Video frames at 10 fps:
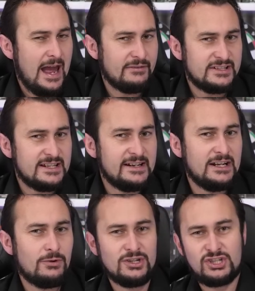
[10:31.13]
haven't seen
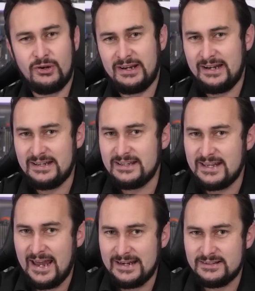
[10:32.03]
anyone showing any
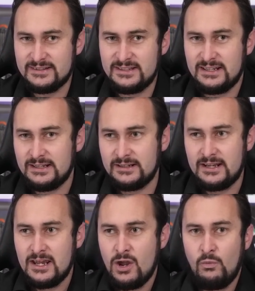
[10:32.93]
gains
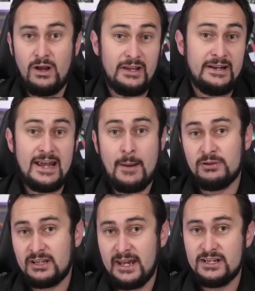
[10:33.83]
in, well, any
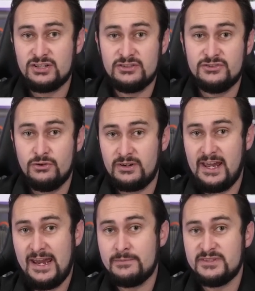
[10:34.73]
applications or
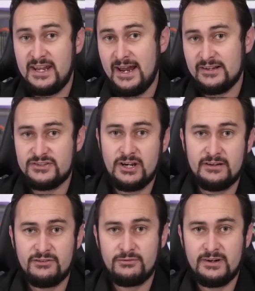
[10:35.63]
games
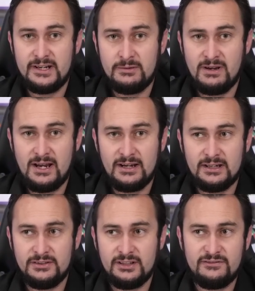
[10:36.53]
outside of 3D
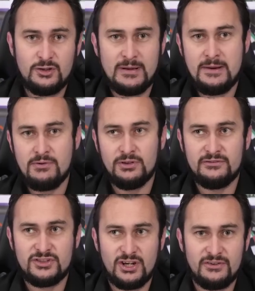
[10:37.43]
Mark. And then a few people
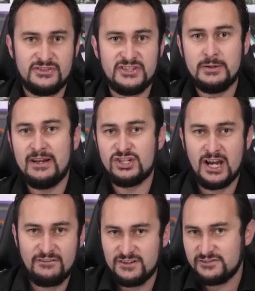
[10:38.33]
have shown Cinebench
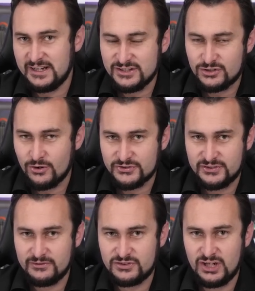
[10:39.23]
R15 scores
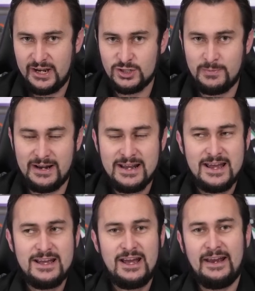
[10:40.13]
to have changed, but
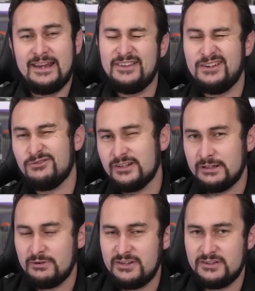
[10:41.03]
again, they're
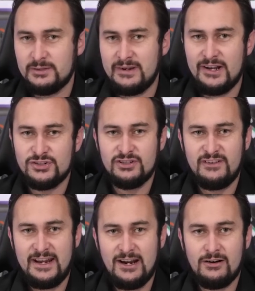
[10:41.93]
really within the margin
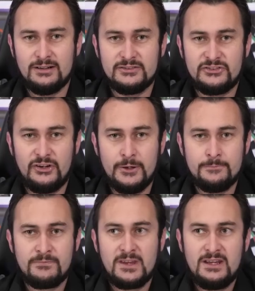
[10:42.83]
of error. So